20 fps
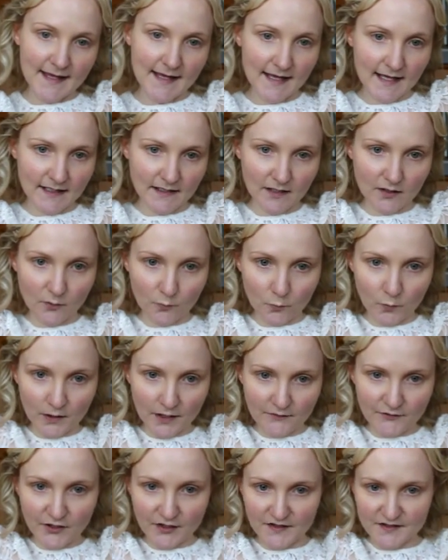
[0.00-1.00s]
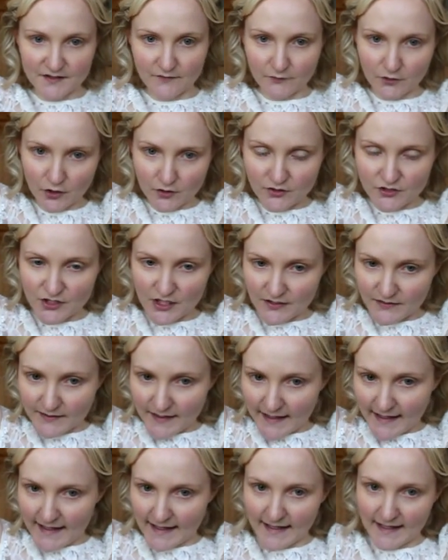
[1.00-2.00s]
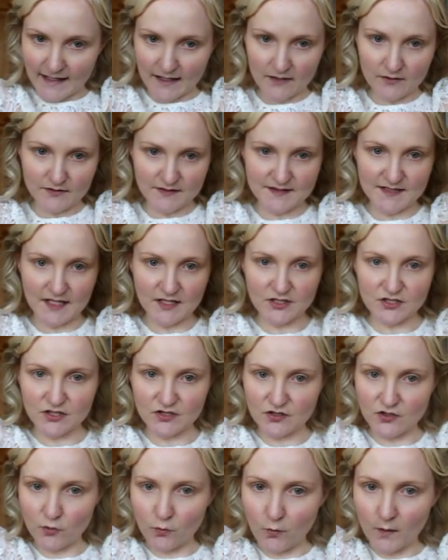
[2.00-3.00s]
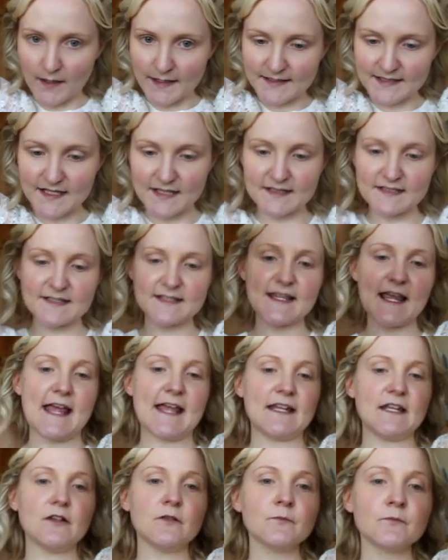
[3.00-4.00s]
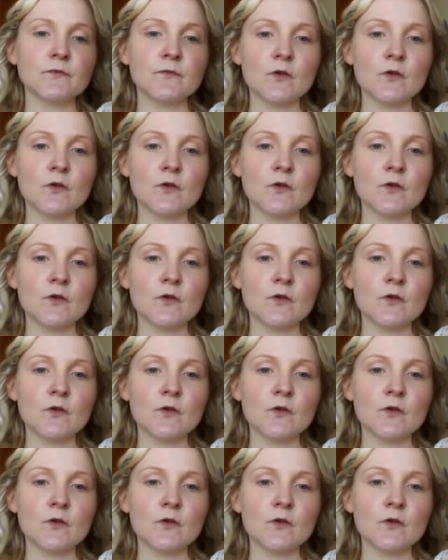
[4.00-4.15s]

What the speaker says: And then what I've done is I've not done the hair section quite as thin,